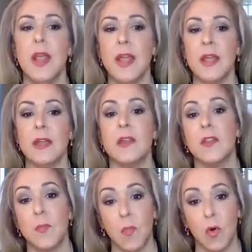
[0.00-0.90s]

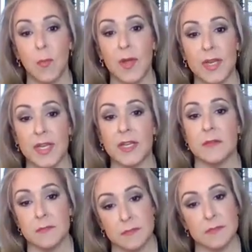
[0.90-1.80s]
and the more
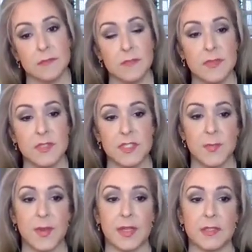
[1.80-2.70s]
money to
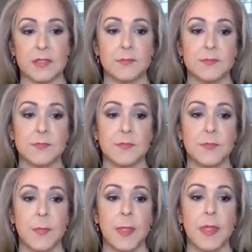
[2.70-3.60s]
spend.
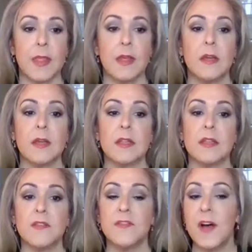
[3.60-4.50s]

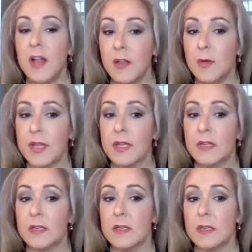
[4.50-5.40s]
The
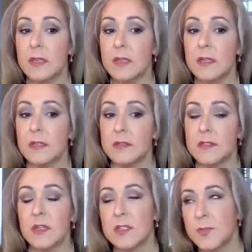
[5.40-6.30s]
following
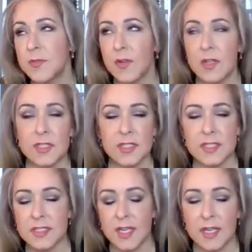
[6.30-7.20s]
so let's move on to
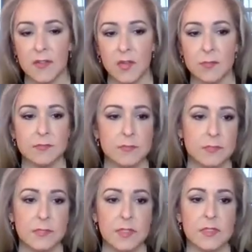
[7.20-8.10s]
the site level.
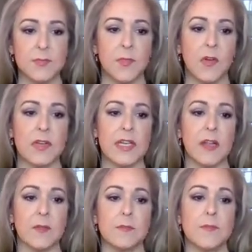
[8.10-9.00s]
Let's move on
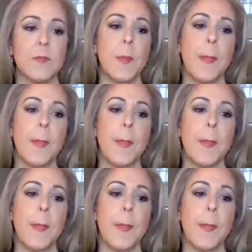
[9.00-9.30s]
down.